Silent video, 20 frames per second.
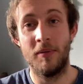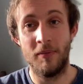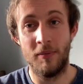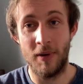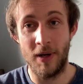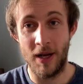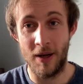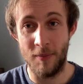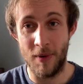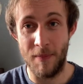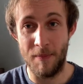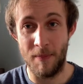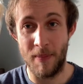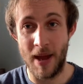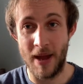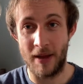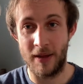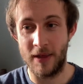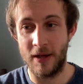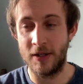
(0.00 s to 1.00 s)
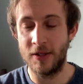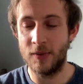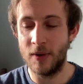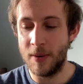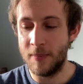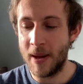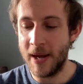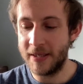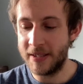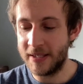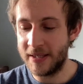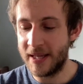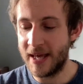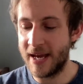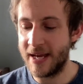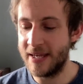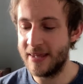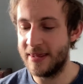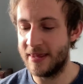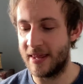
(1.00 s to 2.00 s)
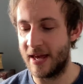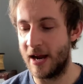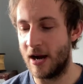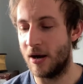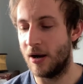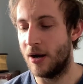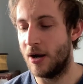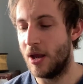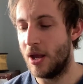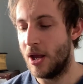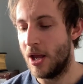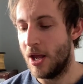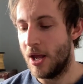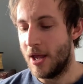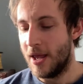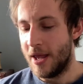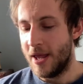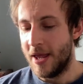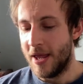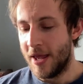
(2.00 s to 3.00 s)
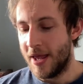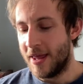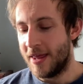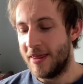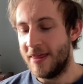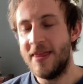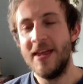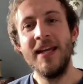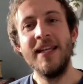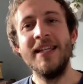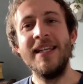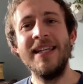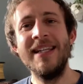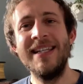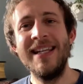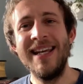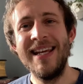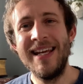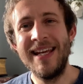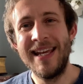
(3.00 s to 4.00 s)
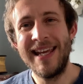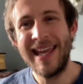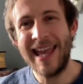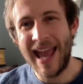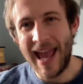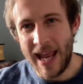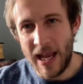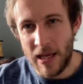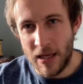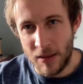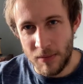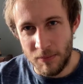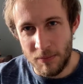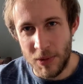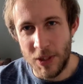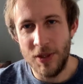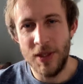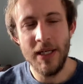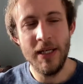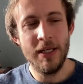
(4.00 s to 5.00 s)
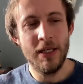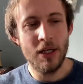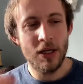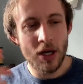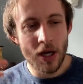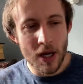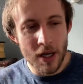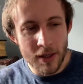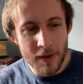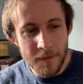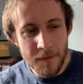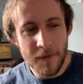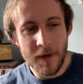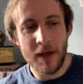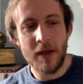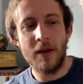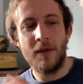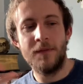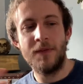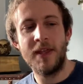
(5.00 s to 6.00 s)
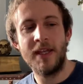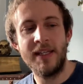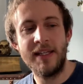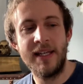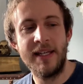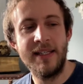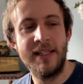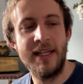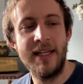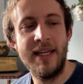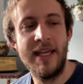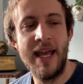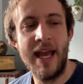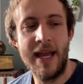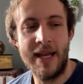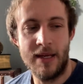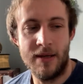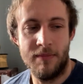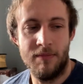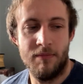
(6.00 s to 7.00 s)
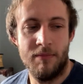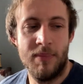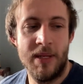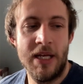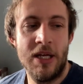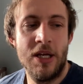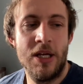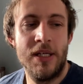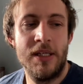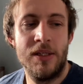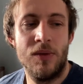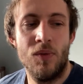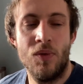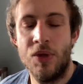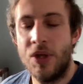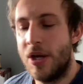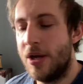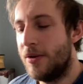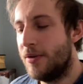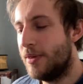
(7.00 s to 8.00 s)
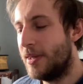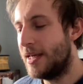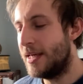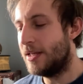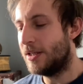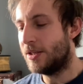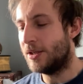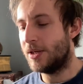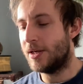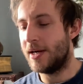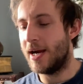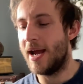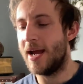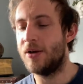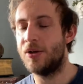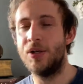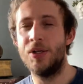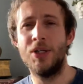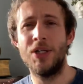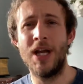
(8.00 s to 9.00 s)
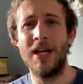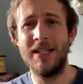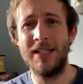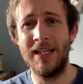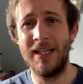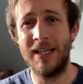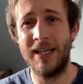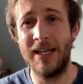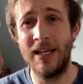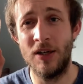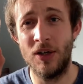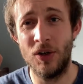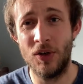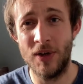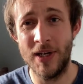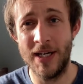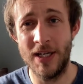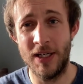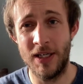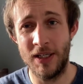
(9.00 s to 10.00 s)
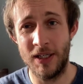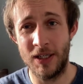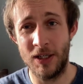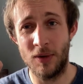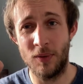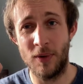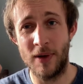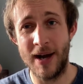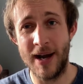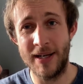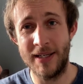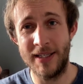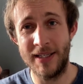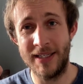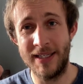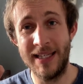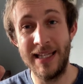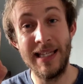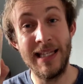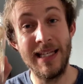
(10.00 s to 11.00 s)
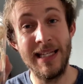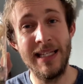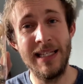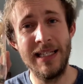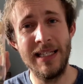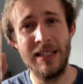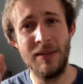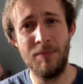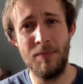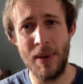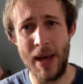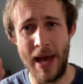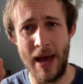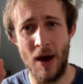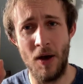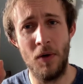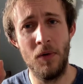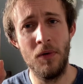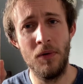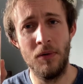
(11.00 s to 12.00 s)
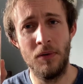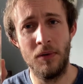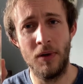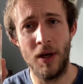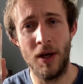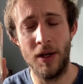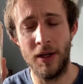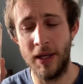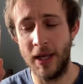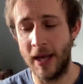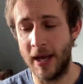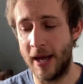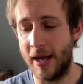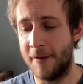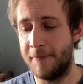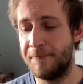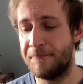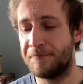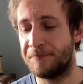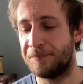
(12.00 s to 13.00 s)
when I went back there. So I'm adding that in there. This is a game. You need to kind of think of this as a game, because although these are energetic ingredients that we're adding to this spell, okay,